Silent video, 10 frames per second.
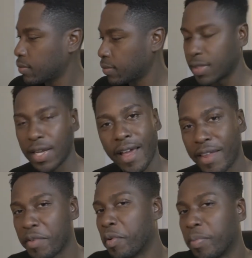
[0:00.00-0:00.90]
So I ain't
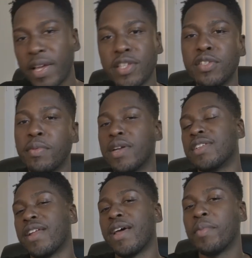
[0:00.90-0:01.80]
even gonna play too much
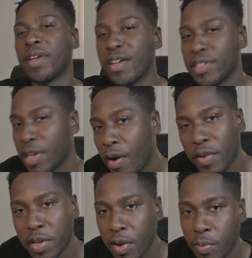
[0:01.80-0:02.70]
of that because y'all
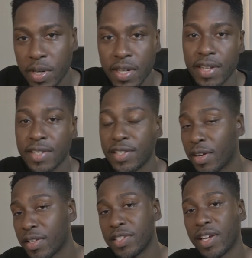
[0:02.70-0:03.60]
already know what it is. Y'all
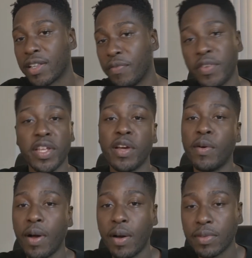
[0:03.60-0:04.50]
can check the
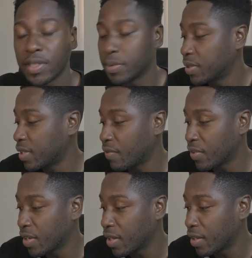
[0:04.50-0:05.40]
video out. He was
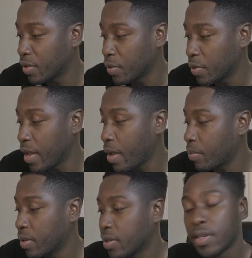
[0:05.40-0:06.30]
definitely killing it on
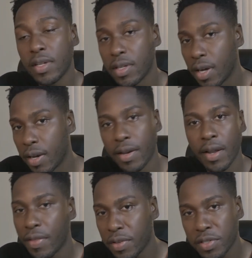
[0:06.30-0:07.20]
that. But
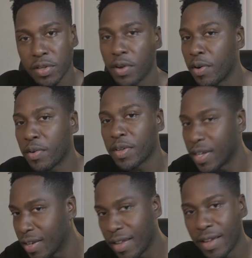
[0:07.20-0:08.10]
another song,
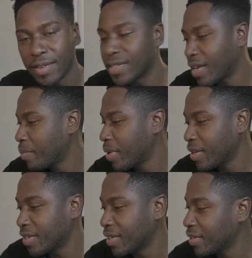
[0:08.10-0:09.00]
he nails that
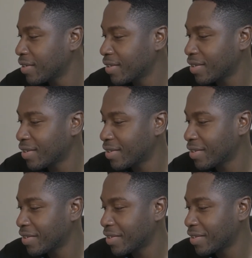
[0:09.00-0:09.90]
melody.
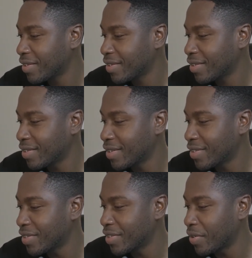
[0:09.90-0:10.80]

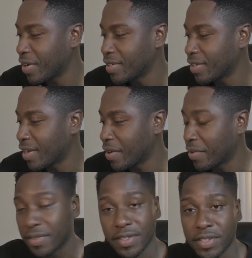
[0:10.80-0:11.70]
It's just crazy
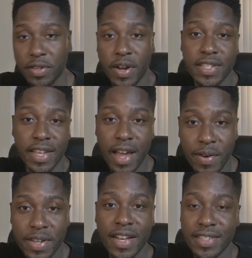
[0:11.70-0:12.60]
how
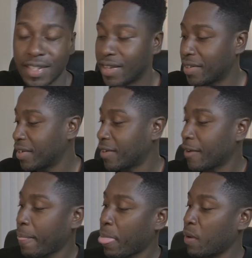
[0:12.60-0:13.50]
he does that. Like,
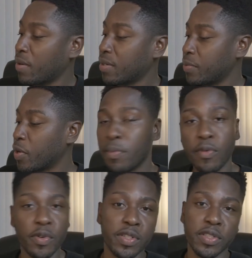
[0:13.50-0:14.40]
we gonna
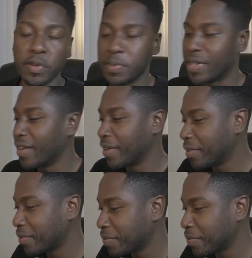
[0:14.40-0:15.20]
move on to Doomsday though.